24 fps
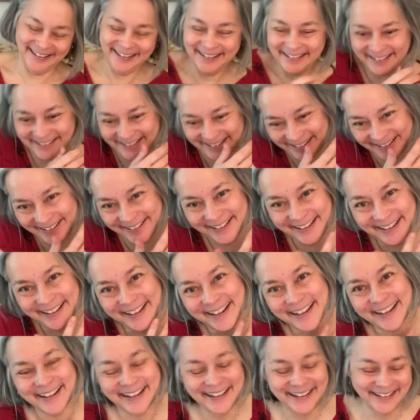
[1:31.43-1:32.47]

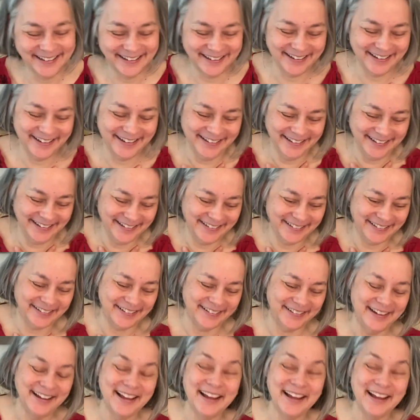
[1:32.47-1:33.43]
Sorry. So